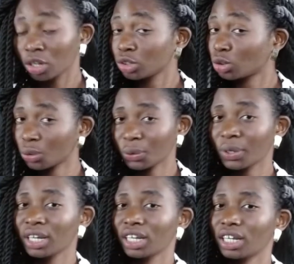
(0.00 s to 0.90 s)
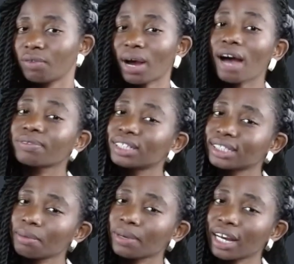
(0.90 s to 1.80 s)
So if we have the
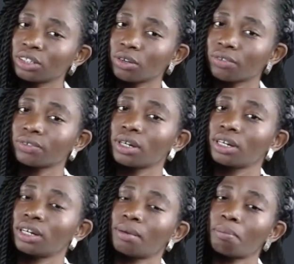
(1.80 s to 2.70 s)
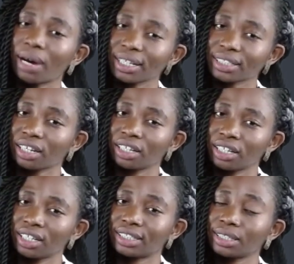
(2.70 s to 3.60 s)
same kind of matter,
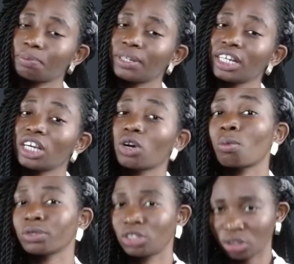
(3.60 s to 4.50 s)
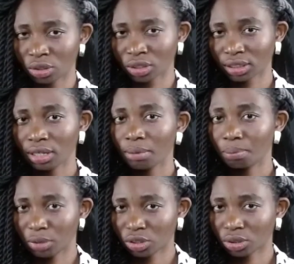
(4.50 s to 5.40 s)
it's simply a homogeneous
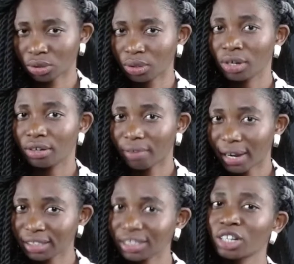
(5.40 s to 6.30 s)
mixture, right?